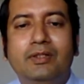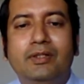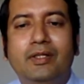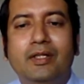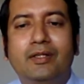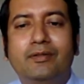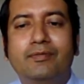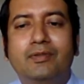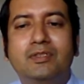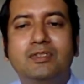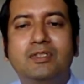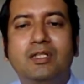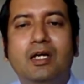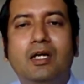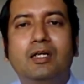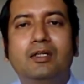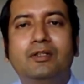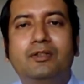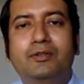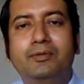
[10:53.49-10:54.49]
It was
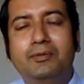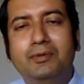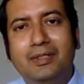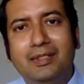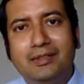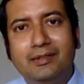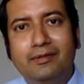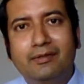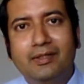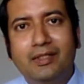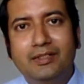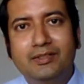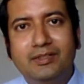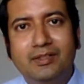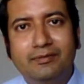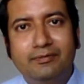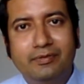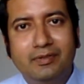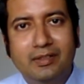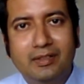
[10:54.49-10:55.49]
not too
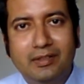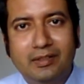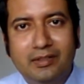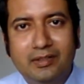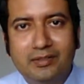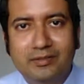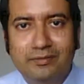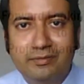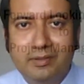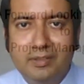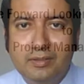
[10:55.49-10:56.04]
encouraging for industry.